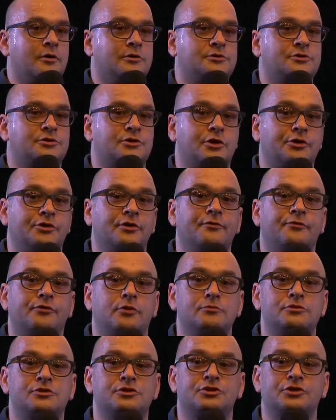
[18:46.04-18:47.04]
starting
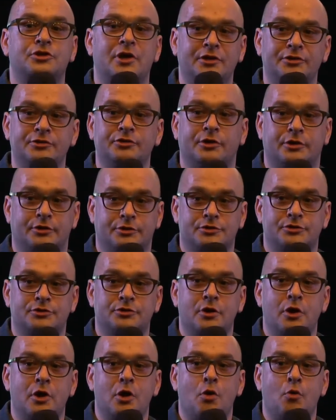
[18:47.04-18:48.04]
from
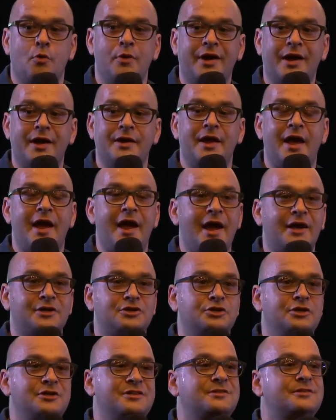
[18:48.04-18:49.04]
standards, we can
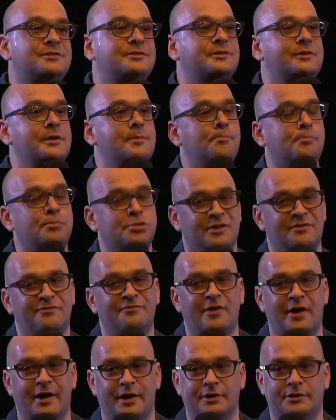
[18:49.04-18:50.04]
actually
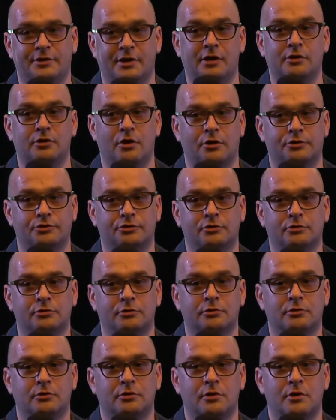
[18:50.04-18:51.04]
simplify it a lot.
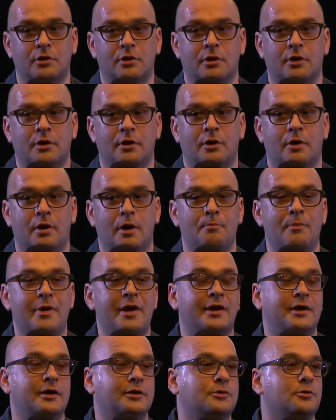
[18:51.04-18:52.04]

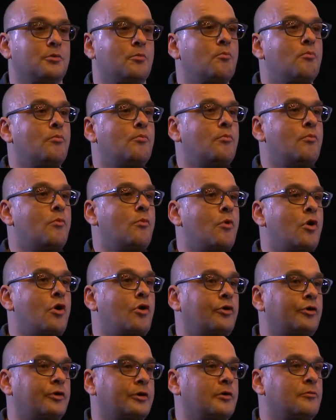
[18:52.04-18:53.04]
Make it
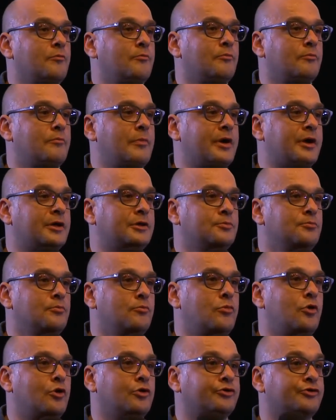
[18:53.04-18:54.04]
more
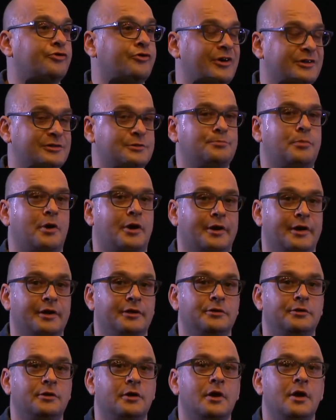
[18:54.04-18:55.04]

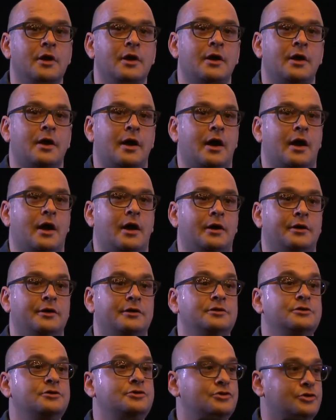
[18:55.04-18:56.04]
transparent,
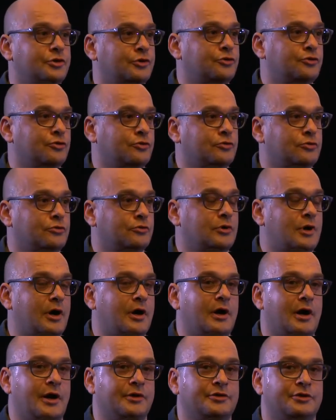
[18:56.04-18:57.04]
easier to
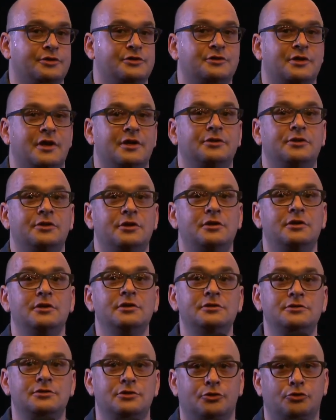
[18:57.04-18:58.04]
understand,
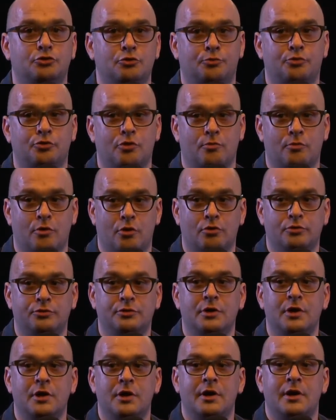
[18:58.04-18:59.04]
easier to
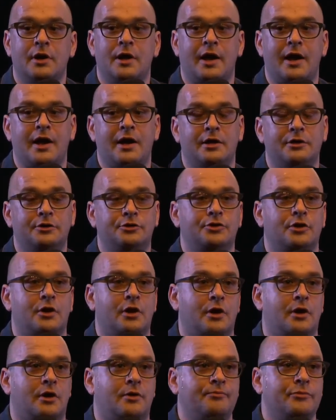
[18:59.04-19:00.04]
promote, and
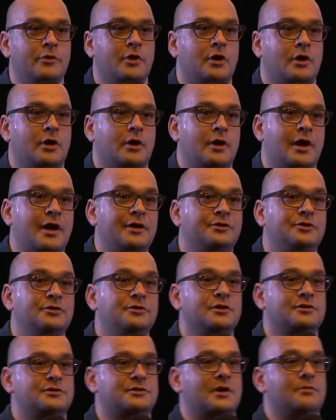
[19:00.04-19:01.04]
in
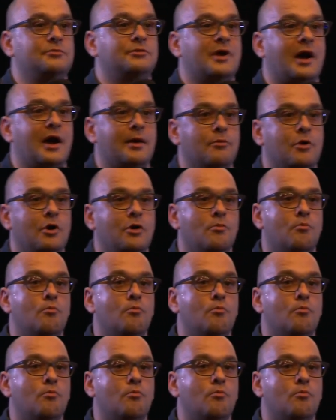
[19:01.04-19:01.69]
the same time